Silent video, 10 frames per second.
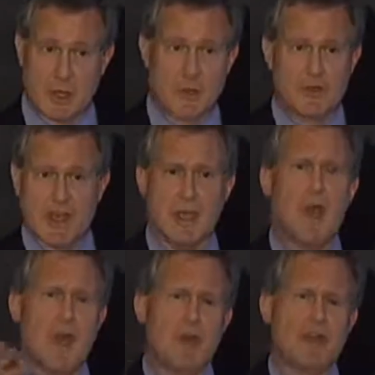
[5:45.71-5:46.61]
Oh, you say,
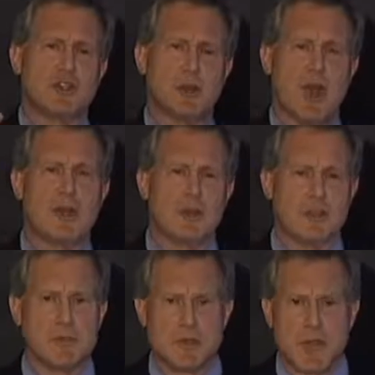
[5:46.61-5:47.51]
oh yeah, sure, I know
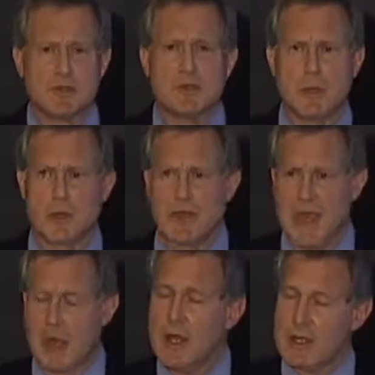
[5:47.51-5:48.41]
some adults who don't
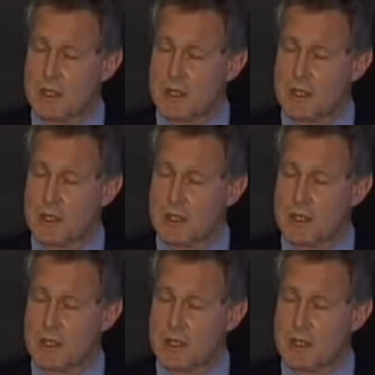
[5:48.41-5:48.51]
care.